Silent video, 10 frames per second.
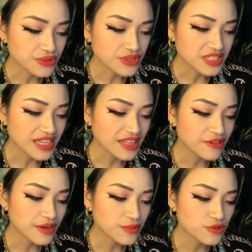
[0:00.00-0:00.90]
to the
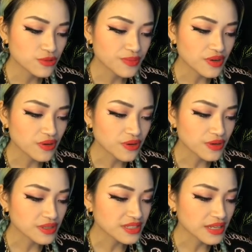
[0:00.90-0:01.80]
Telegram group
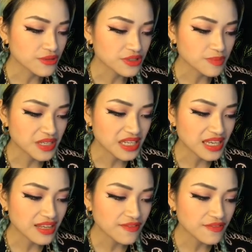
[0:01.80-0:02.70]
or download the
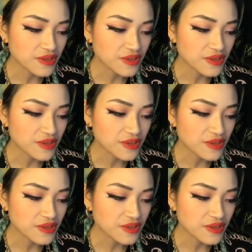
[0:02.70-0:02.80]
PDF.